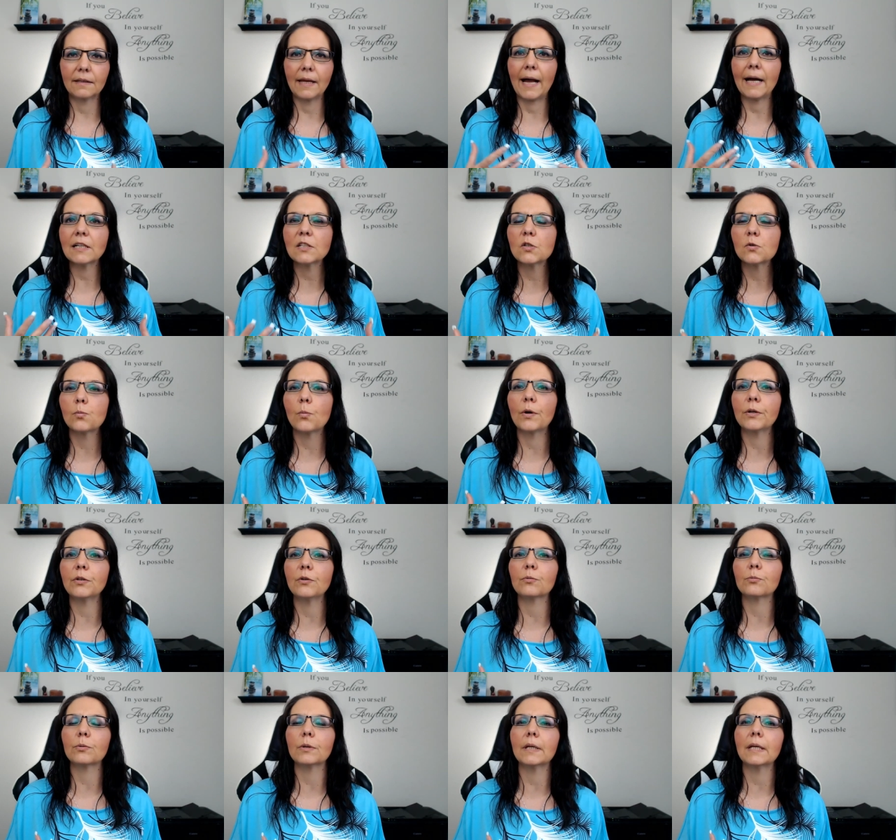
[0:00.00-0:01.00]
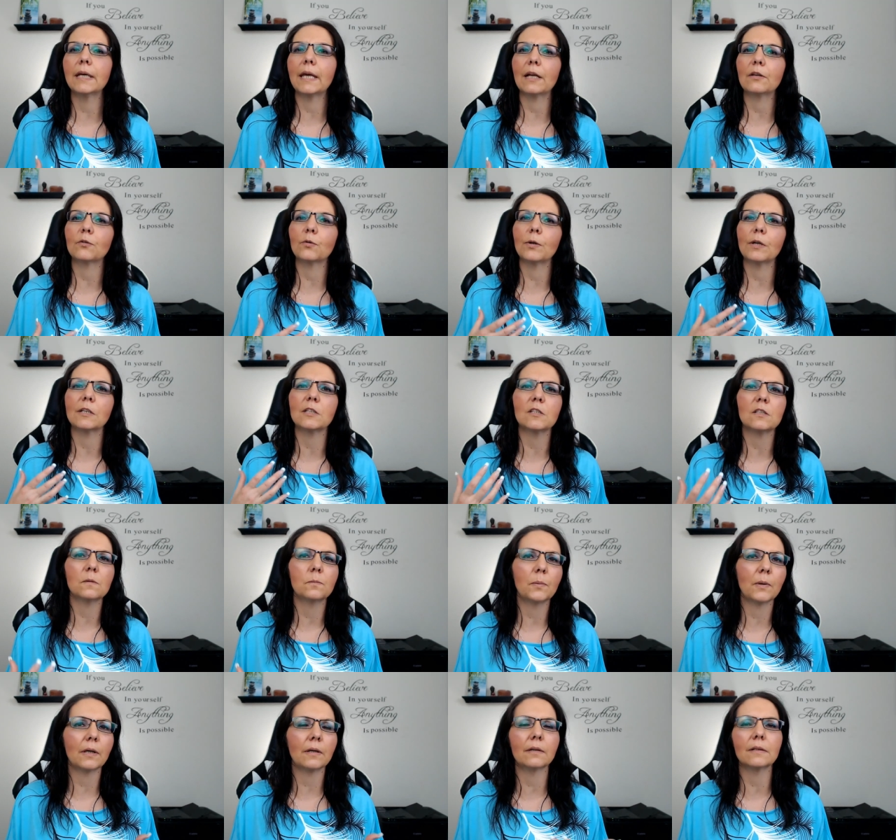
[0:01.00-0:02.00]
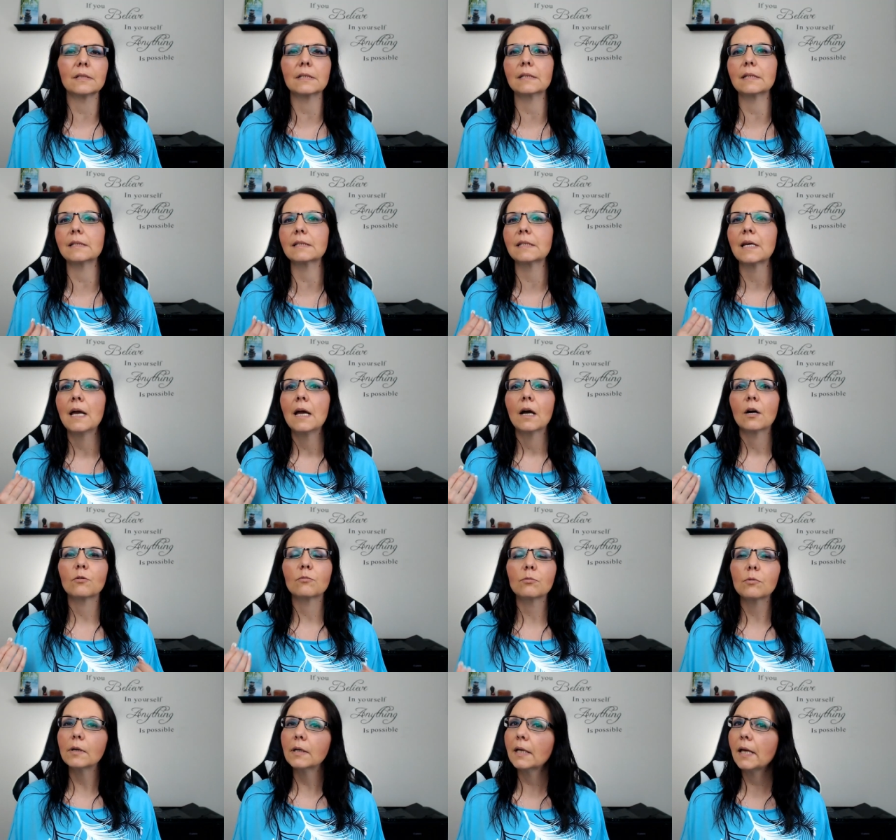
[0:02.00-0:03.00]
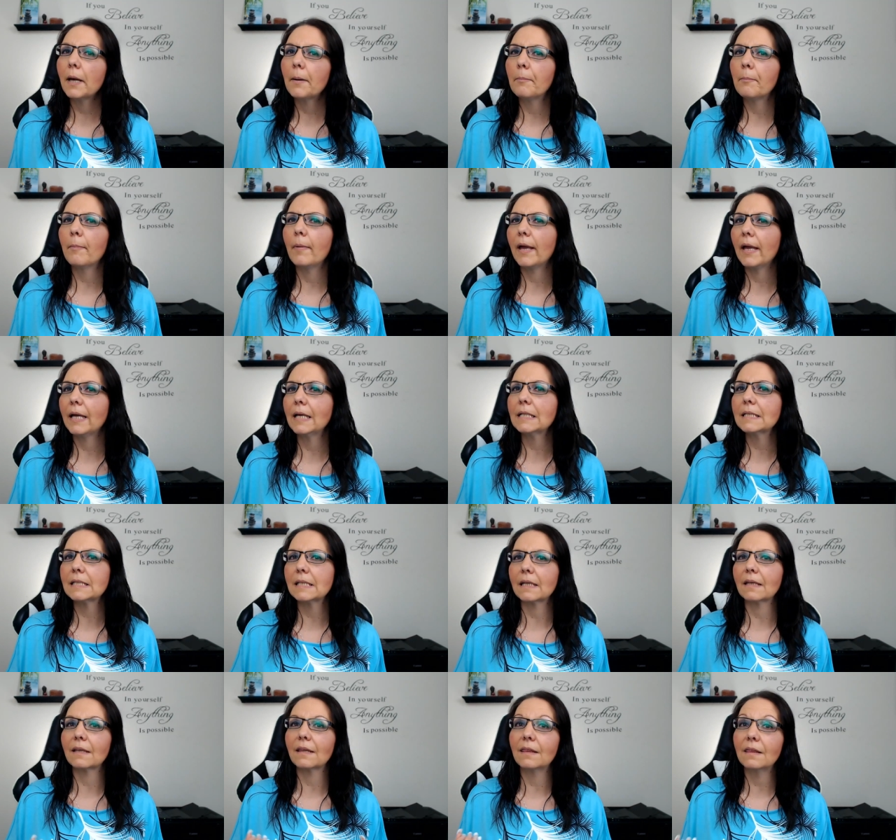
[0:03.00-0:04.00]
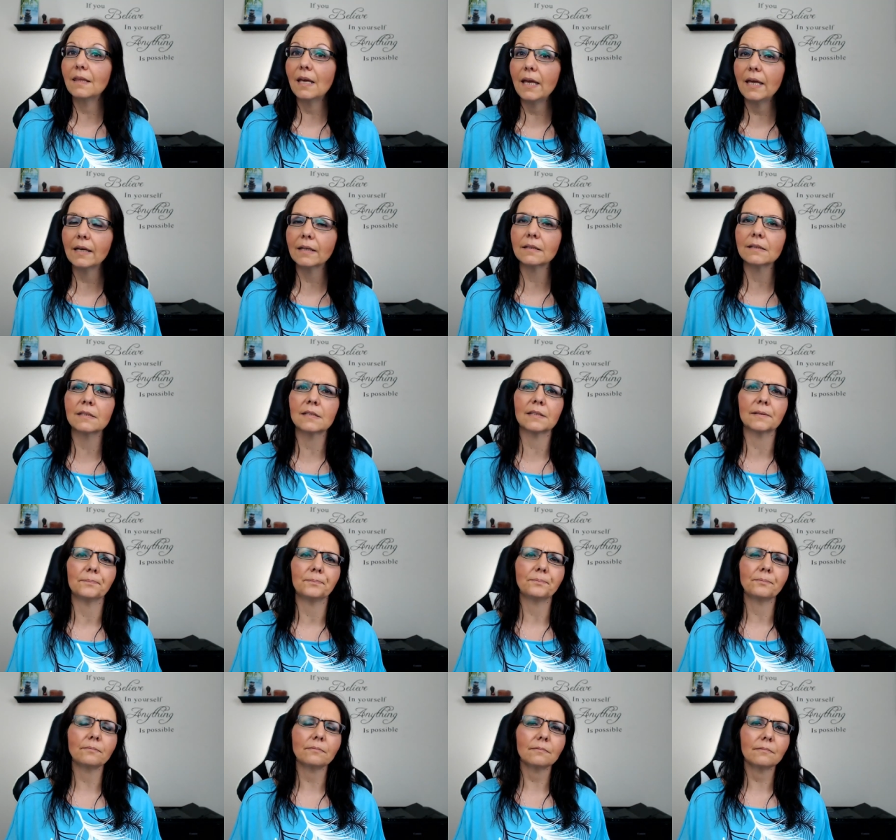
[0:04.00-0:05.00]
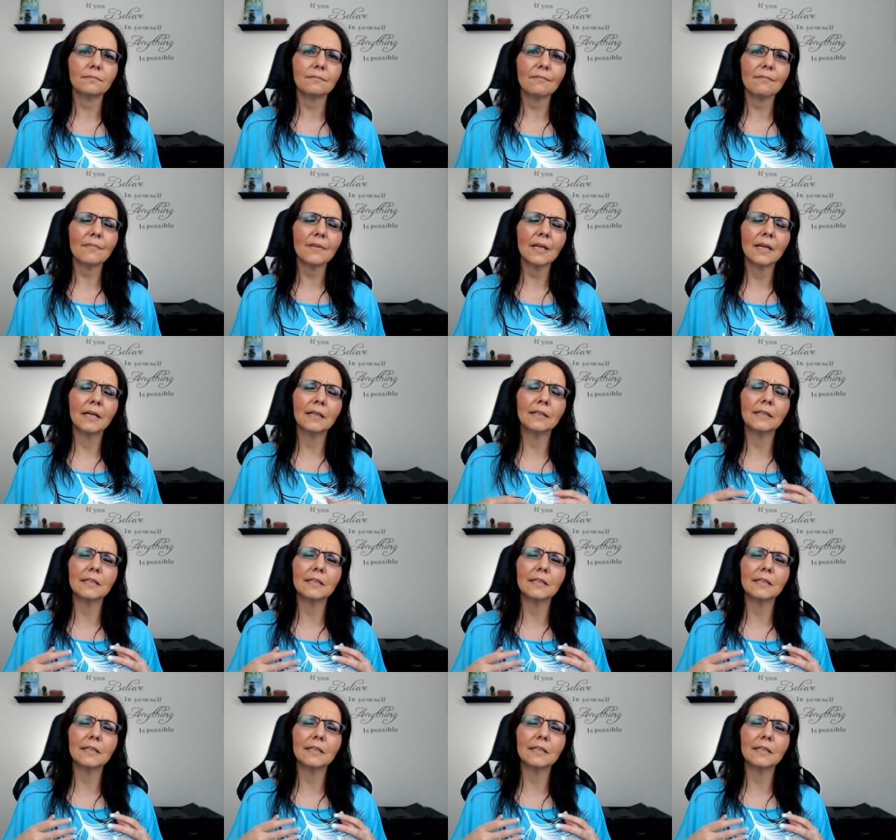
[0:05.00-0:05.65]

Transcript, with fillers: That's when you really get to experience these really amazing things and